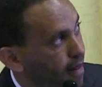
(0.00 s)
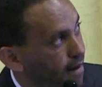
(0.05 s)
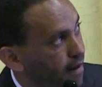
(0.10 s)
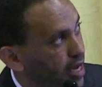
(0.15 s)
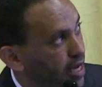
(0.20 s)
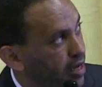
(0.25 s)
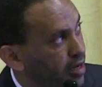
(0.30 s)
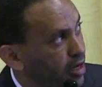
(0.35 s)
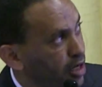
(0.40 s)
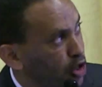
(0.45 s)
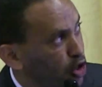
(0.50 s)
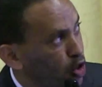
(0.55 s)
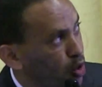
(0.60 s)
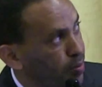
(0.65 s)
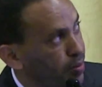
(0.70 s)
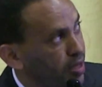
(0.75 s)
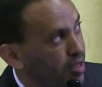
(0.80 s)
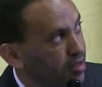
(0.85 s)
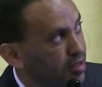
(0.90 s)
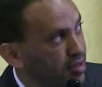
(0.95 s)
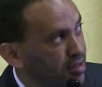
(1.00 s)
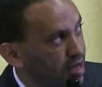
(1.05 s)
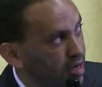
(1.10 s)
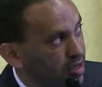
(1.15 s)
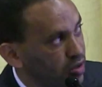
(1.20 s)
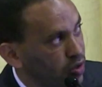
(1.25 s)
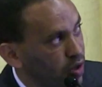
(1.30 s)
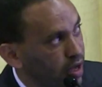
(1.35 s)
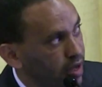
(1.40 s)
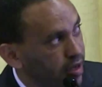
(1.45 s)
Here in Ethiopia, there
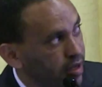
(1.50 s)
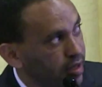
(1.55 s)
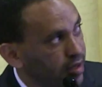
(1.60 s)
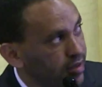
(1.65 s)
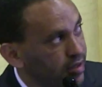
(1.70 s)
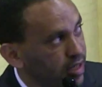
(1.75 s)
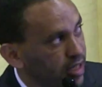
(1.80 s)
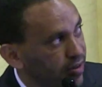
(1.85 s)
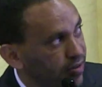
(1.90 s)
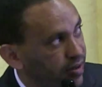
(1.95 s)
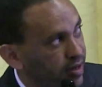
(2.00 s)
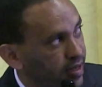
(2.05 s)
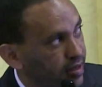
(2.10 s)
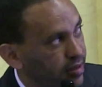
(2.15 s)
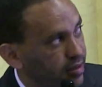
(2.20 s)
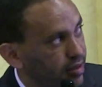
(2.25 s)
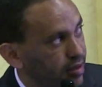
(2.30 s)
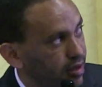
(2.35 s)
is no any significant